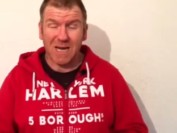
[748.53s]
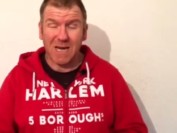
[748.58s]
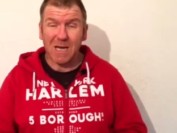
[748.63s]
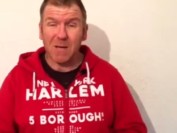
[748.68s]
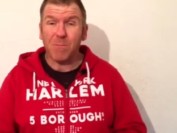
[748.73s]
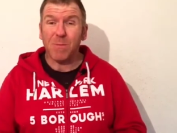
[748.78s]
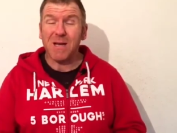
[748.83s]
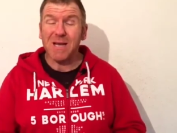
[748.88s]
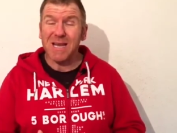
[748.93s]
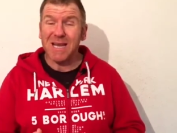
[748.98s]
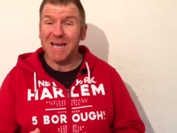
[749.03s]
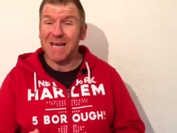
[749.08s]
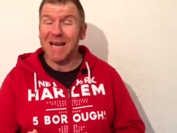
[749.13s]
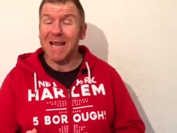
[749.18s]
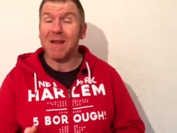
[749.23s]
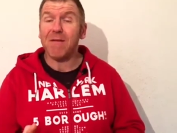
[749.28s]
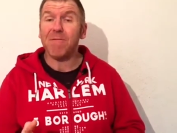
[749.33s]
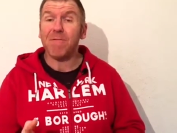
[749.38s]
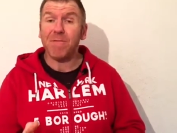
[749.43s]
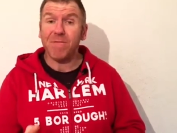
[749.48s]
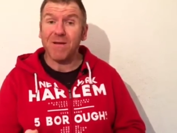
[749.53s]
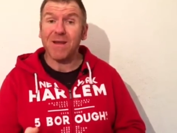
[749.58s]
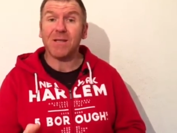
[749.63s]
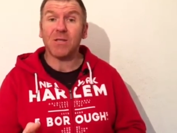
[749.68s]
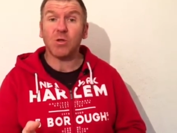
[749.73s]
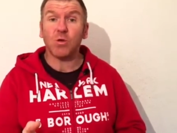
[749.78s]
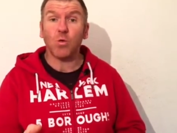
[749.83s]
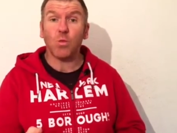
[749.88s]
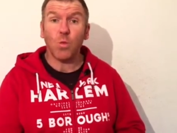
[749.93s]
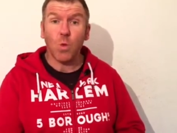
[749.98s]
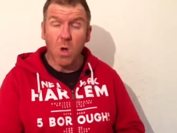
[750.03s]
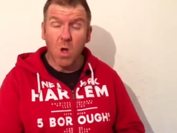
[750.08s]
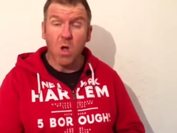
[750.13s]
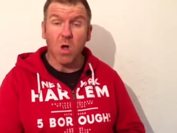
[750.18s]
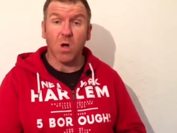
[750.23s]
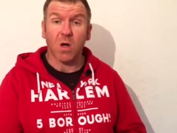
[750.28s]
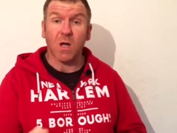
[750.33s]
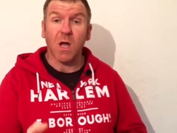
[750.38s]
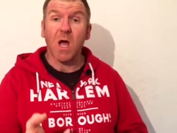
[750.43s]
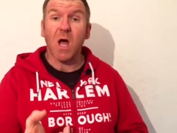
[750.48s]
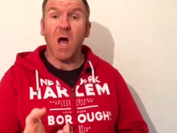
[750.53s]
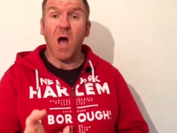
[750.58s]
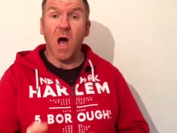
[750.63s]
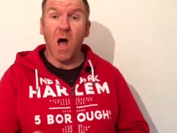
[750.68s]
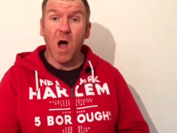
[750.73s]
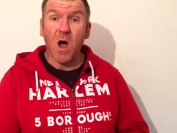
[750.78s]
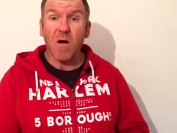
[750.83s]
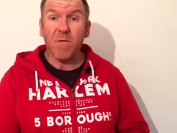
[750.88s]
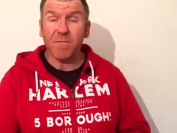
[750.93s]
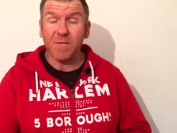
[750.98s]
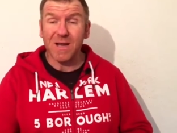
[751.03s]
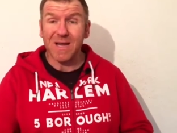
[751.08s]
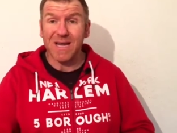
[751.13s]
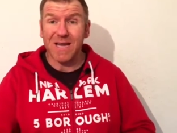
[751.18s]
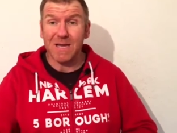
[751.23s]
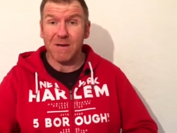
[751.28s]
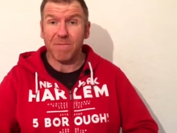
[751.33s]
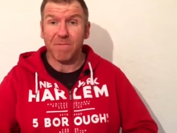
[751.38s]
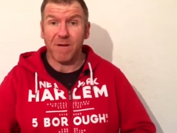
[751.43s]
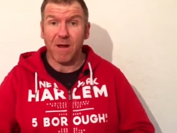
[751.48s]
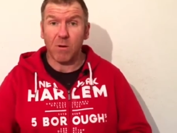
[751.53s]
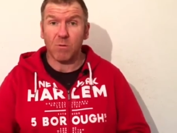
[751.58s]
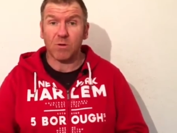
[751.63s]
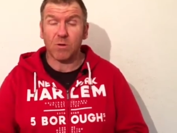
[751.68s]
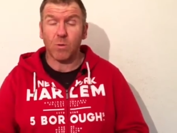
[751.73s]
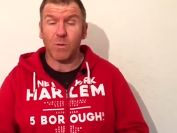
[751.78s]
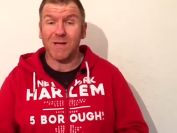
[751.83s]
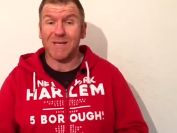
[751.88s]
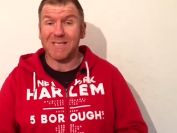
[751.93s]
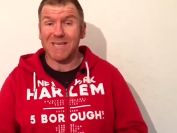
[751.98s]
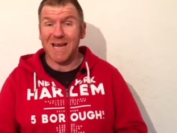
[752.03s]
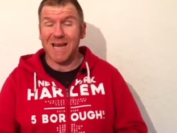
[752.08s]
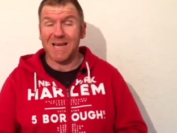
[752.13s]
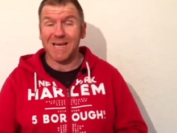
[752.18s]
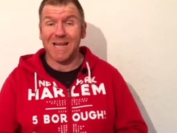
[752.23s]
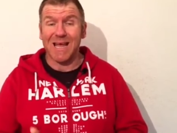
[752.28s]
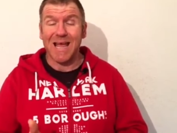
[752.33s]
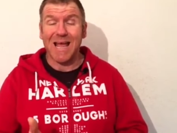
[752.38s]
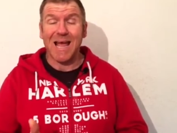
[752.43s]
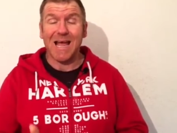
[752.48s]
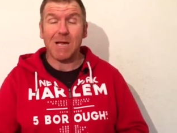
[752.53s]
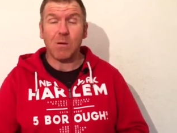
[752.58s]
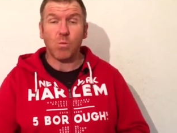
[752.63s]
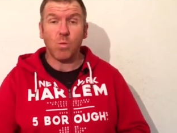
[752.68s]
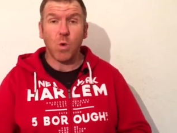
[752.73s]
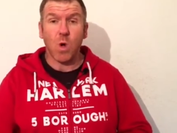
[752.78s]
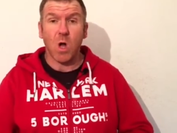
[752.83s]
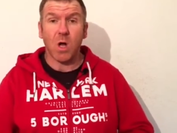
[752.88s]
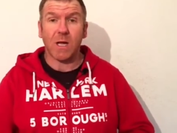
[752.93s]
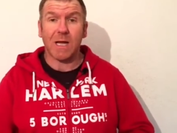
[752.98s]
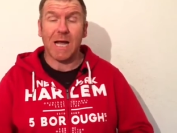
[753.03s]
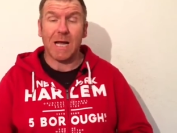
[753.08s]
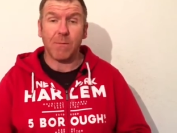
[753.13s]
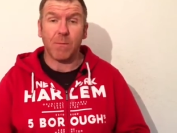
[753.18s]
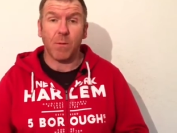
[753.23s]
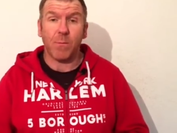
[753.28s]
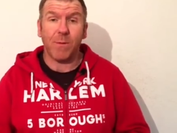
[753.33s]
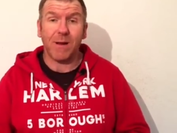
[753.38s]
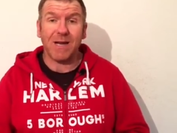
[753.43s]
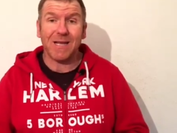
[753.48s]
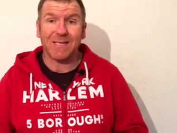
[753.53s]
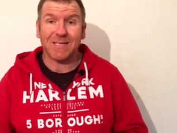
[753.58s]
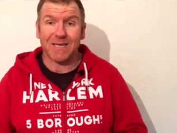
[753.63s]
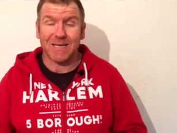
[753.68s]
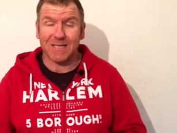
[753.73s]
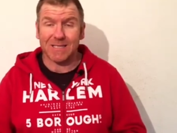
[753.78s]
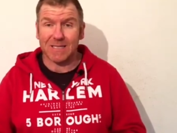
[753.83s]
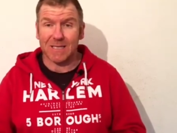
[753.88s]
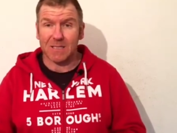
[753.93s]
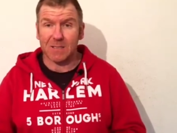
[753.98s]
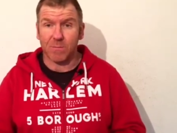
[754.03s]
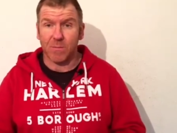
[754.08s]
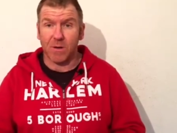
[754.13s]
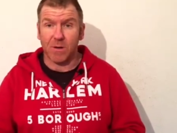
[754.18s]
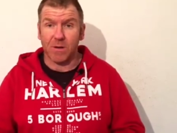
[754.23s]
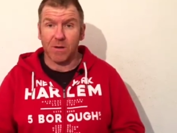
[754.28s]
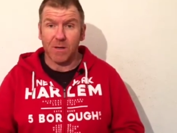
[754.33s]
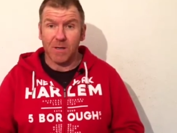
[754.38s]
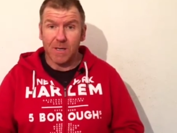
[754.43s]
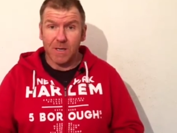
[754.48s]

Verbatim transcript: had been declared fit to work after he failed to attend a work capability assessment.